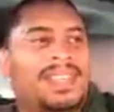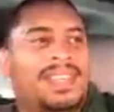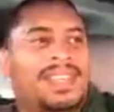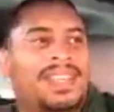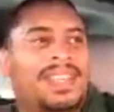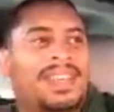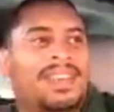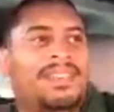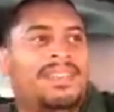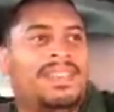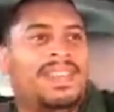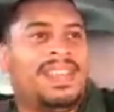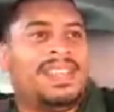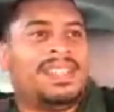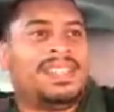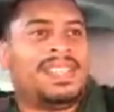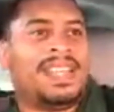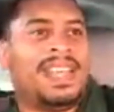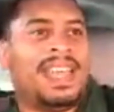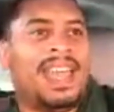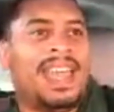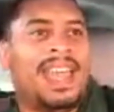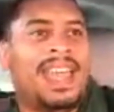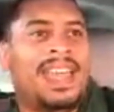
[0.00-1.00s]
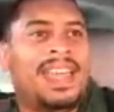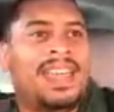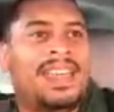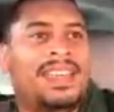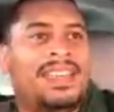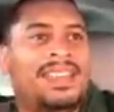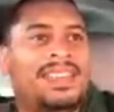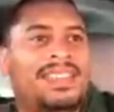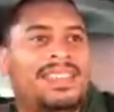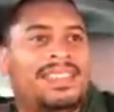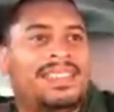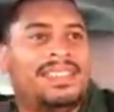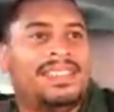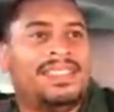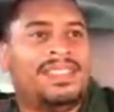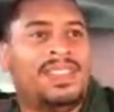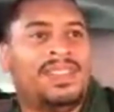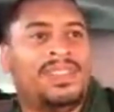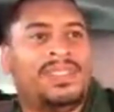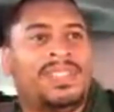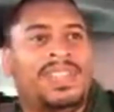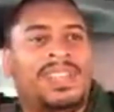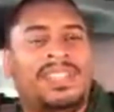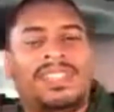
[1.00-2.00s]
If they say, hey, do
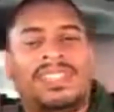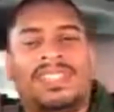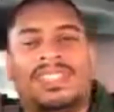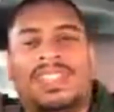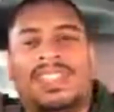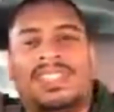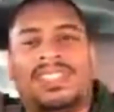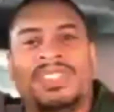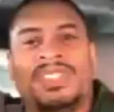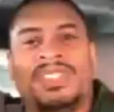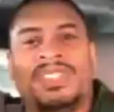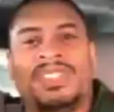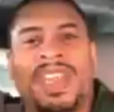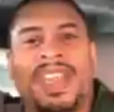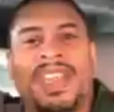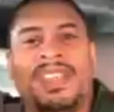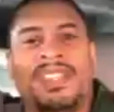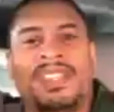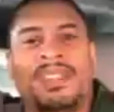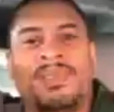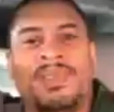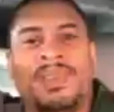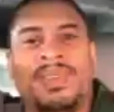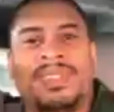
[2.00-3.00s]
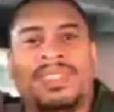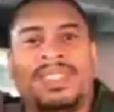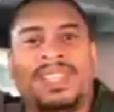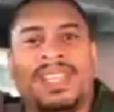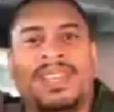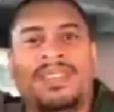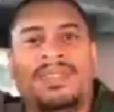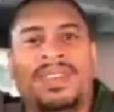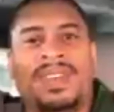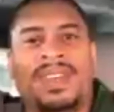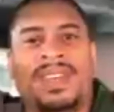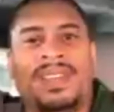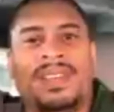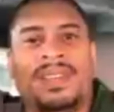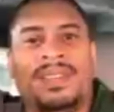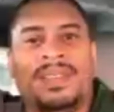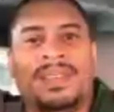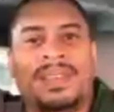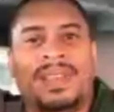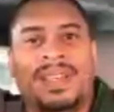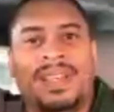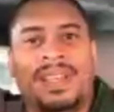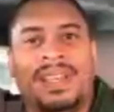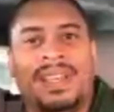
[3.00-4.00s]
such and such look handsome on TV?
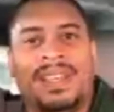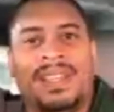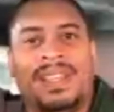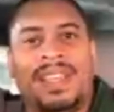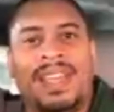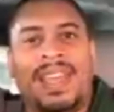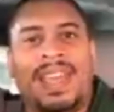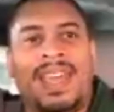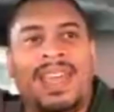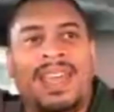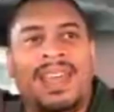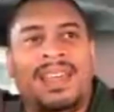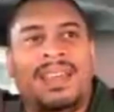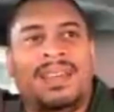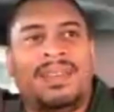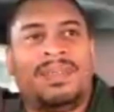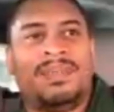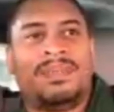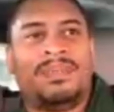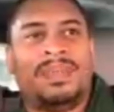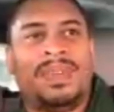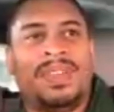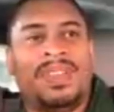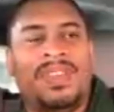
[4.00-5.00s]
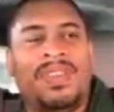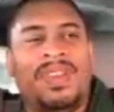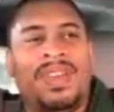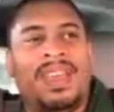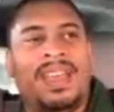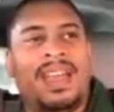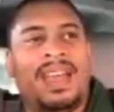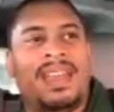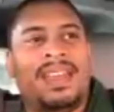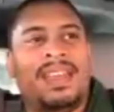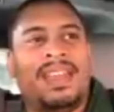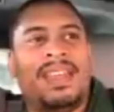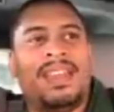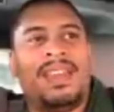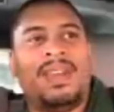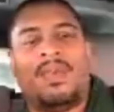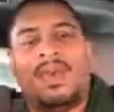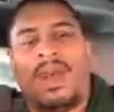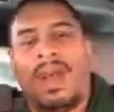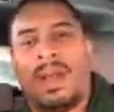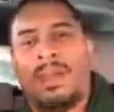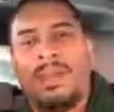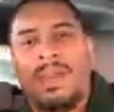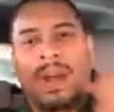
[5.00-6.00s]
Yeah, but you ain't got nothing to
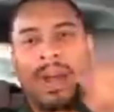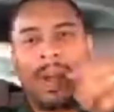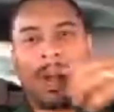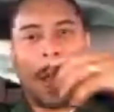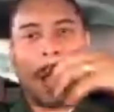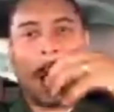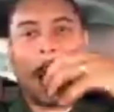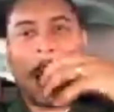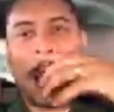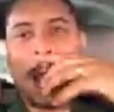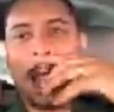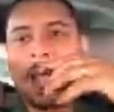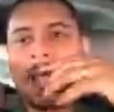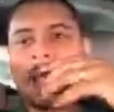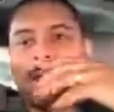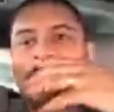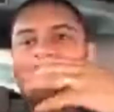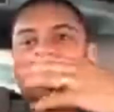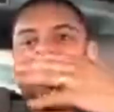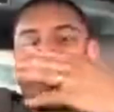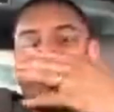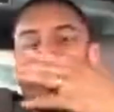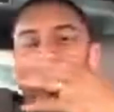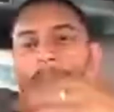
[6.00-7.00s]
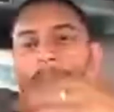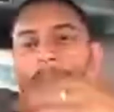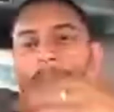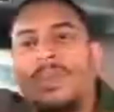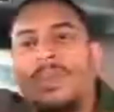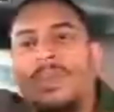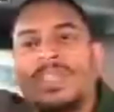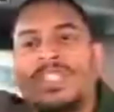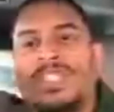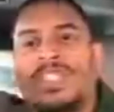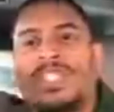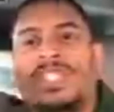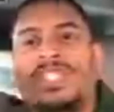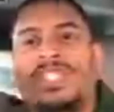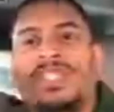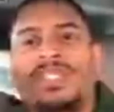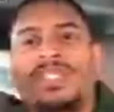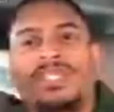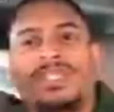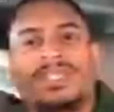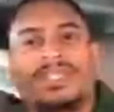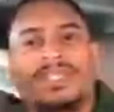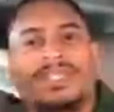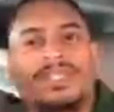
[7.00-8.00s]
worry about because I'm with you.
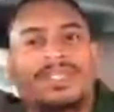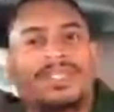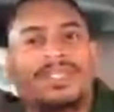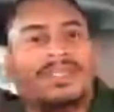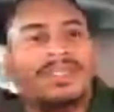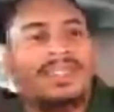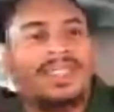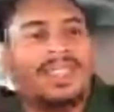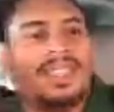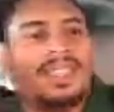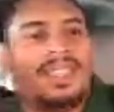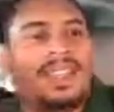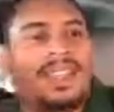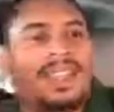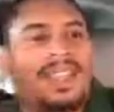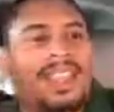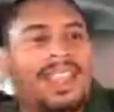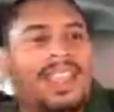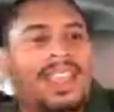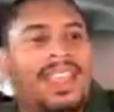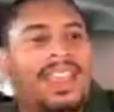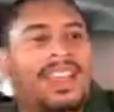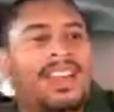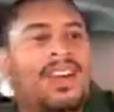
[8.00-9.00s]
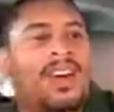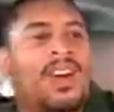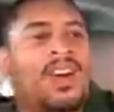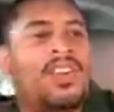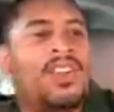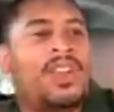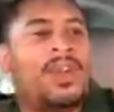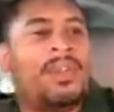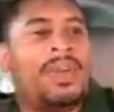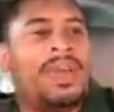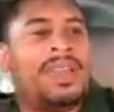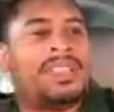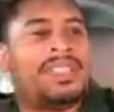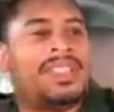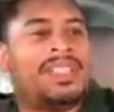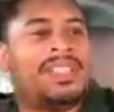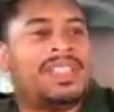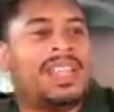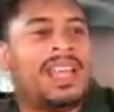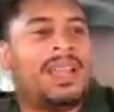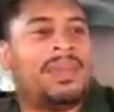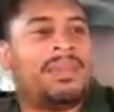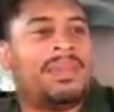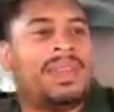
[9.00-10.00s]
Now, yeah, all you're basically
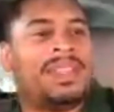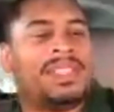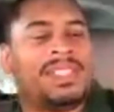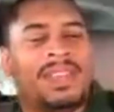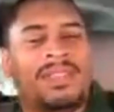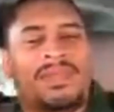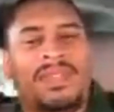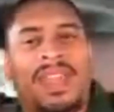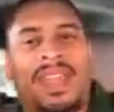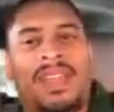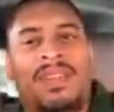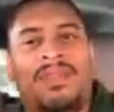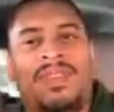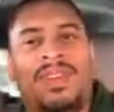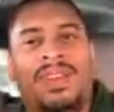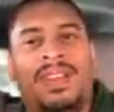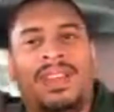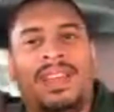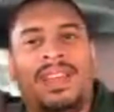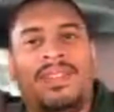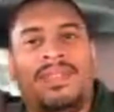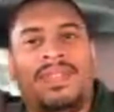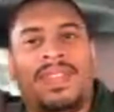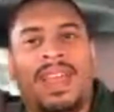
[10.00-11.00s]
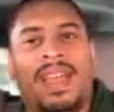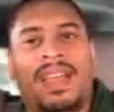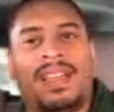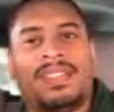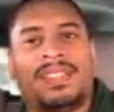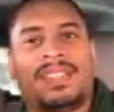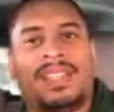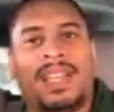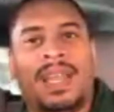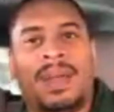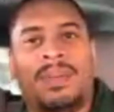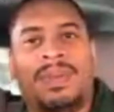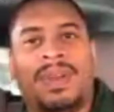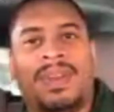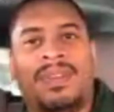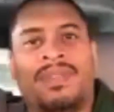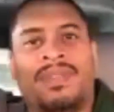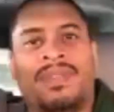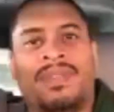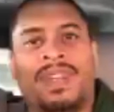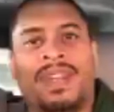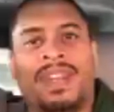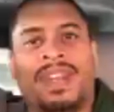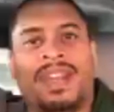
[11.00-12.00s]
telling me is if they really, if that celebrity
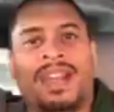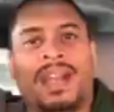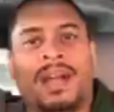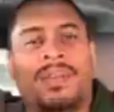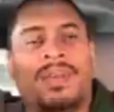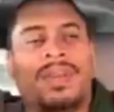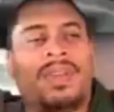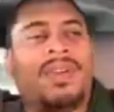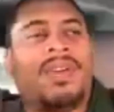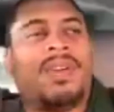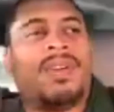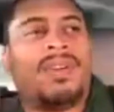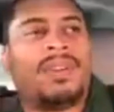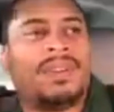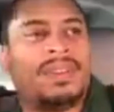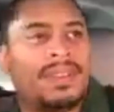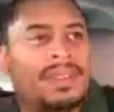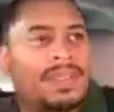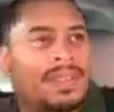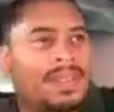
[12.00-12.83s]
really did come along